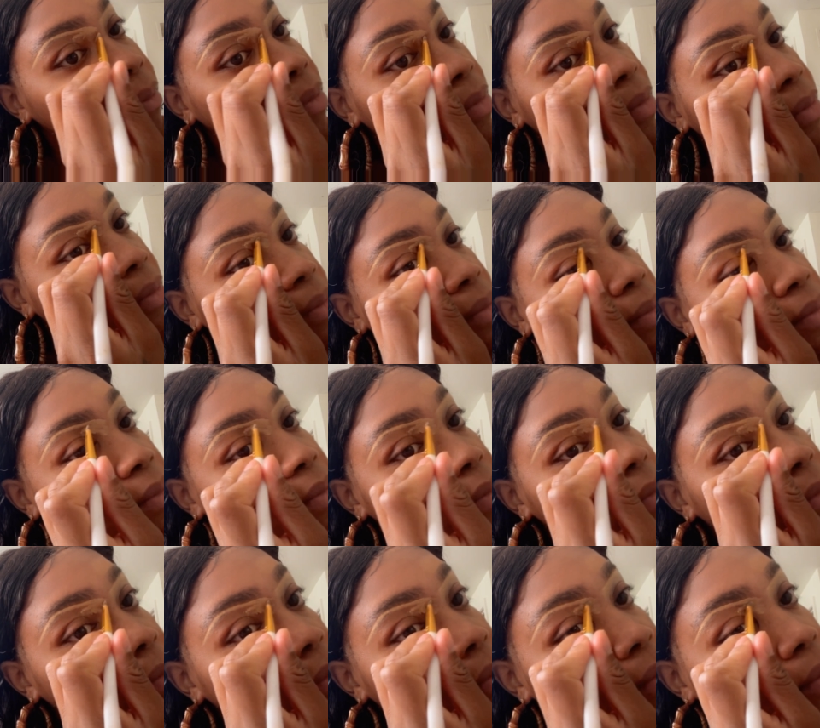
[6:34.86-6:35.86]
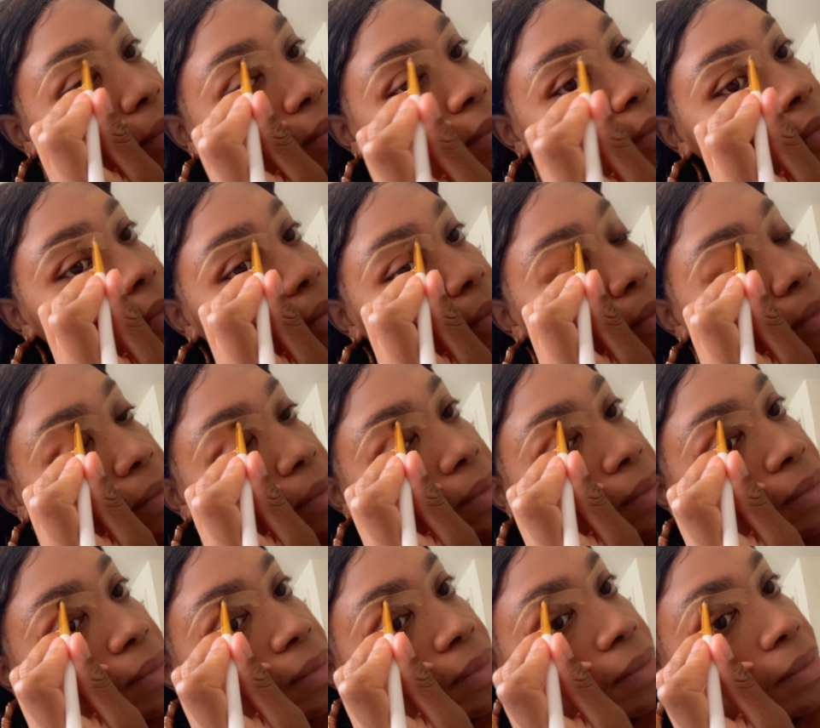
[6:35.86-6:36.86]
I have to work a little
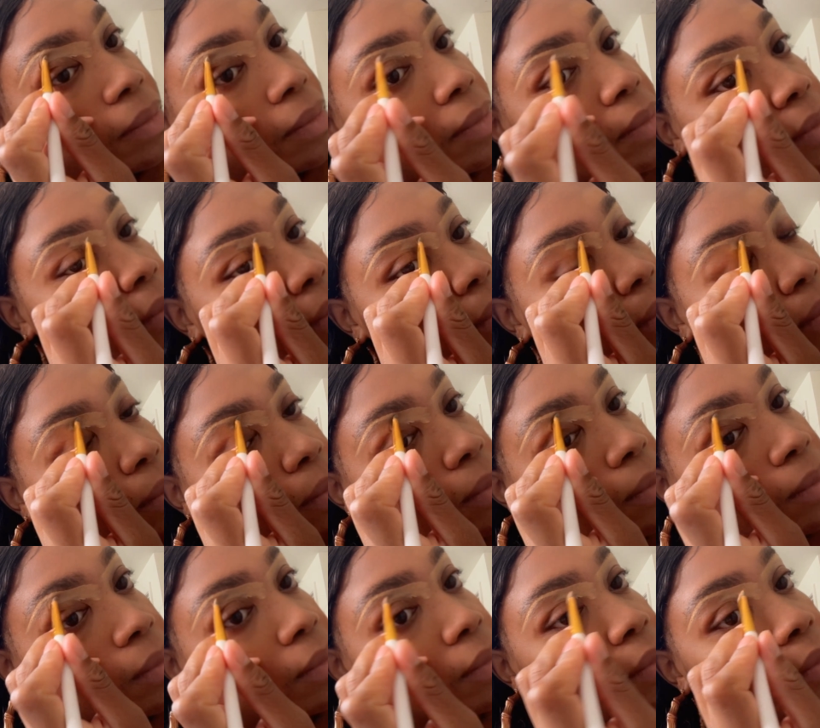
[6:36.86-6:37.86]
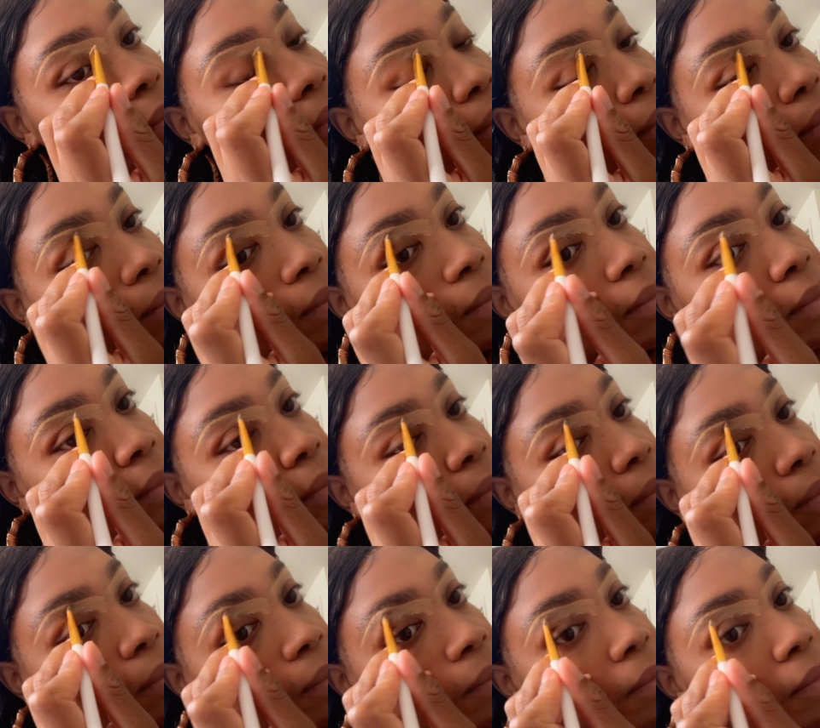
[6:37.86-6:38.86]
harder with this brow, but that's
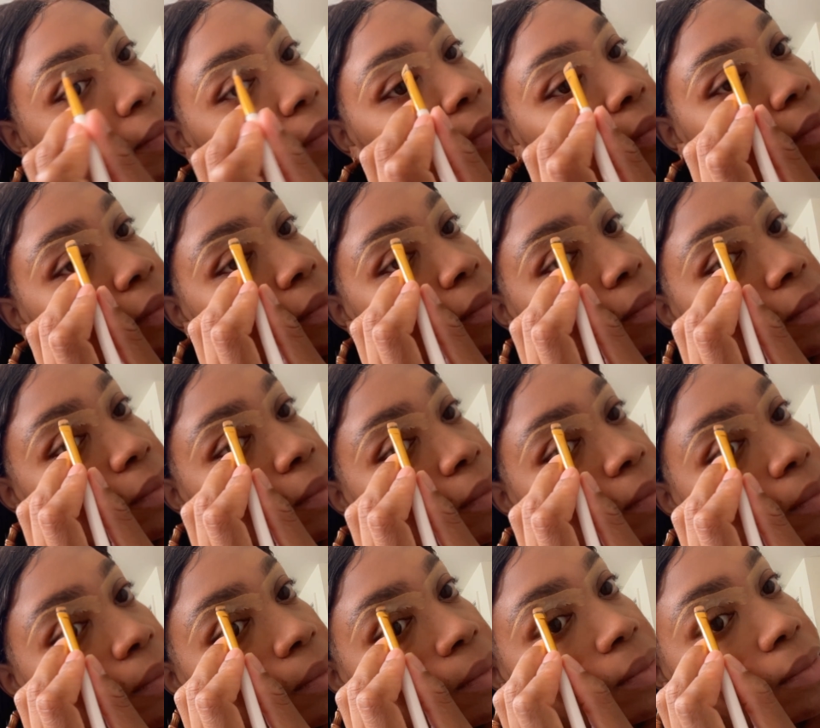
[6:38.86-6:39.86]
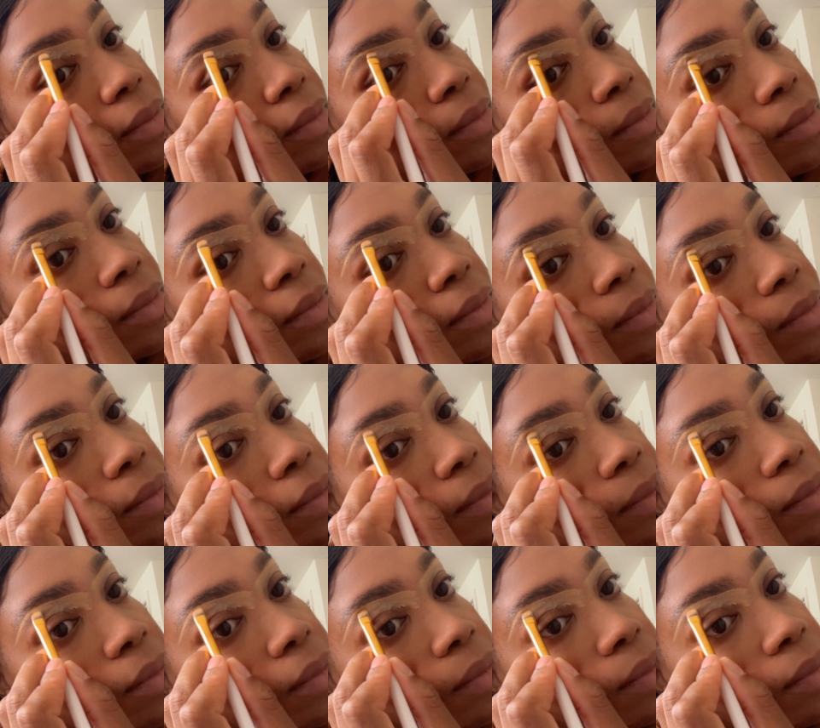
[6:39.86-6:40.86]
okay because we're going to try to get it as
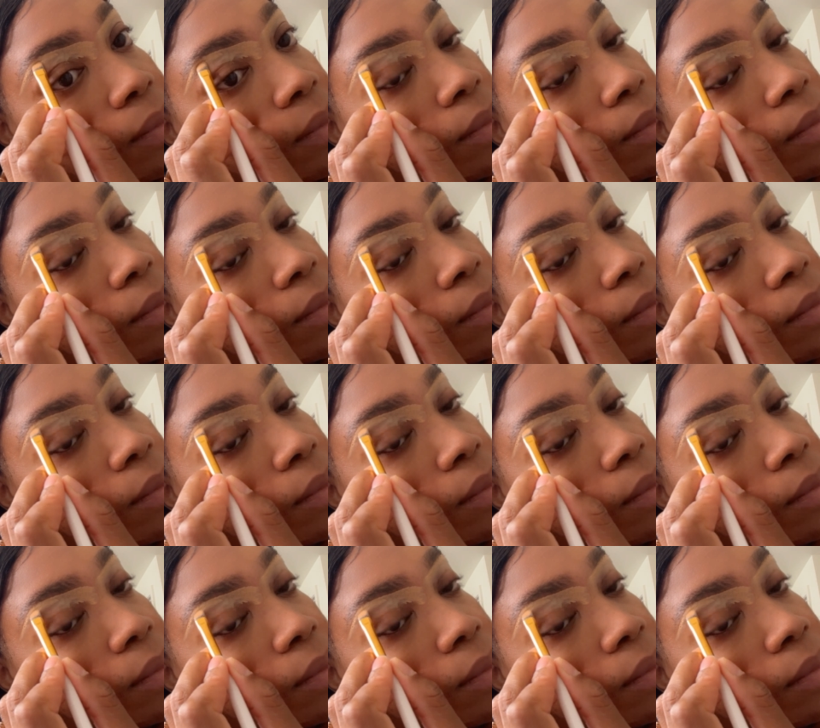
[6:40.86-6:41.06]
close to